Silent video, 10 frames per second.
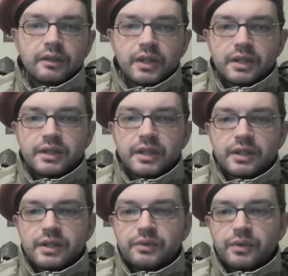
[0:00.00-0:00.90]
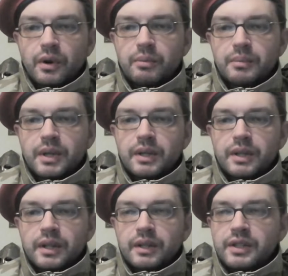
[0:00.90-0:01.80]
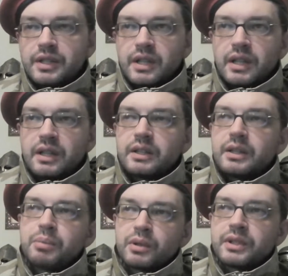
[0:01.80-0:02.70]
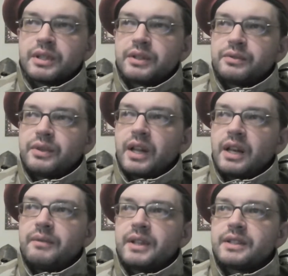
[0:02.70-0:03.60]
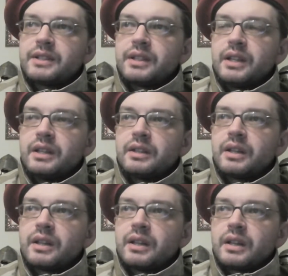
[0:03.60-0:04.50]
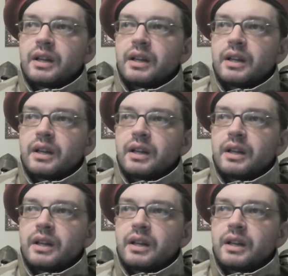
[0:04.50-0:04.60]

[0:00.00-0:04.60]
distance from seeing the positive elements in